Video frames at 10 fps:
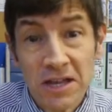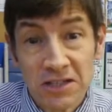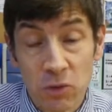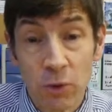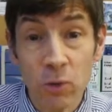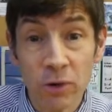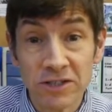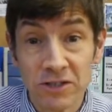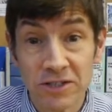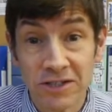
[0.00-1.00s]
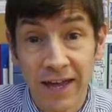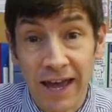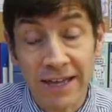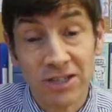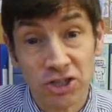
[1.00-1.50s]
So what I want to do
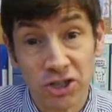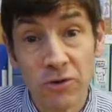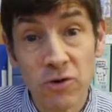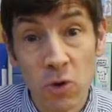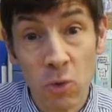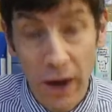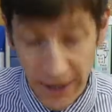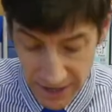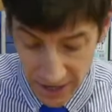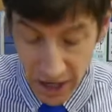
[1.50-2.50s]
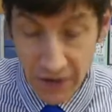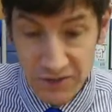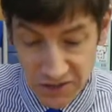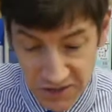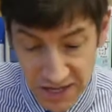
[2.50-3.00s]
today is show you a way of
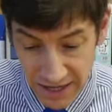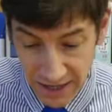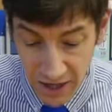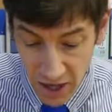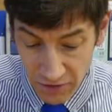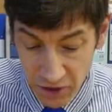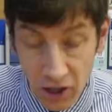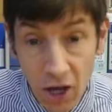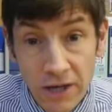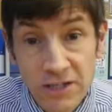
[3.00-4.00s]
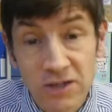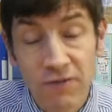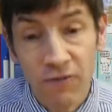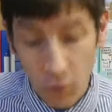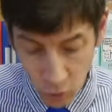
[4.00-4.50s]
seeing the lines of
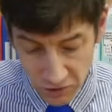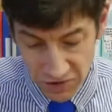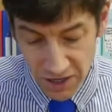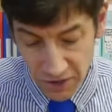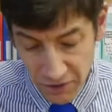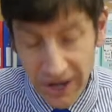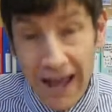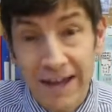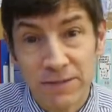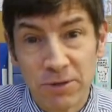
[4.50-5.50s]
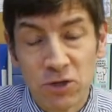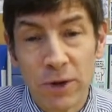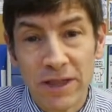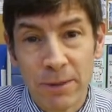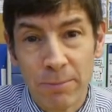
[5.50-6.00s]
force that act
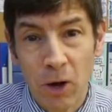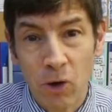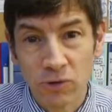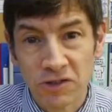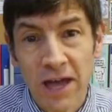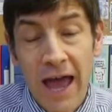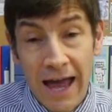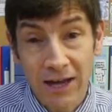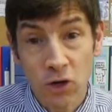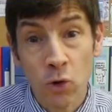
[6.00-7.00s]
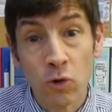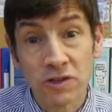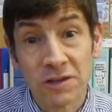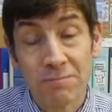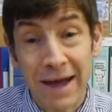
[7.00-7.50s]
between the poles and
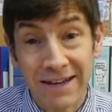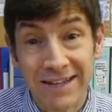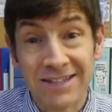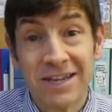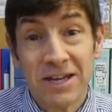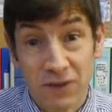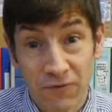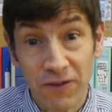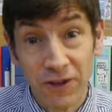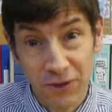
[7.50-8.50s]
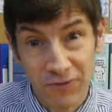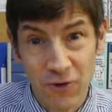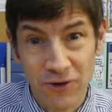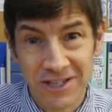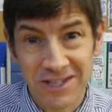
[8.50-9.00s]
cause the magnets to feel the
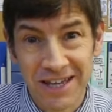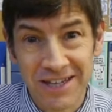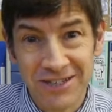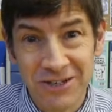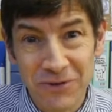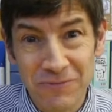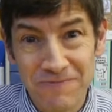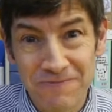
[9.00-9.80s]
forces they do.